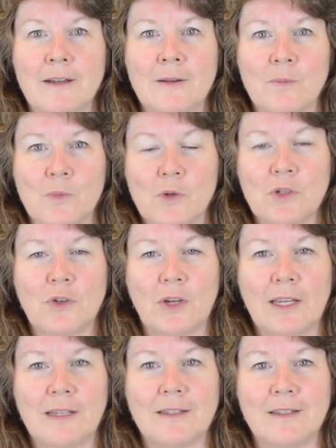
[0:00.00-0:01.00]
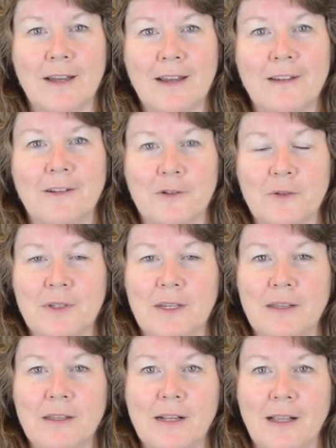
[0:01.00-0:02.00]
more tricky to diagnose
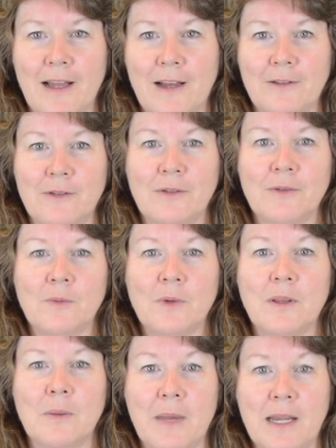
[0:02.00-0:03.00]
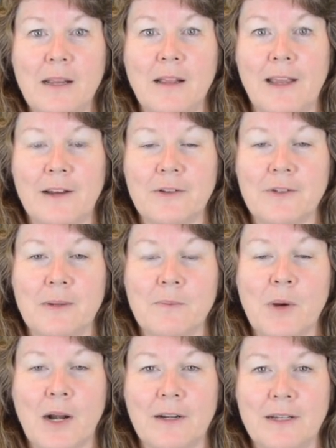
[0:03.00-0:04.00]
in the cloud with the many layers
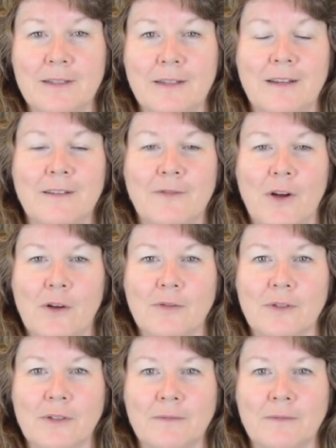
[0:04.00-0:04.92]
and parties involved.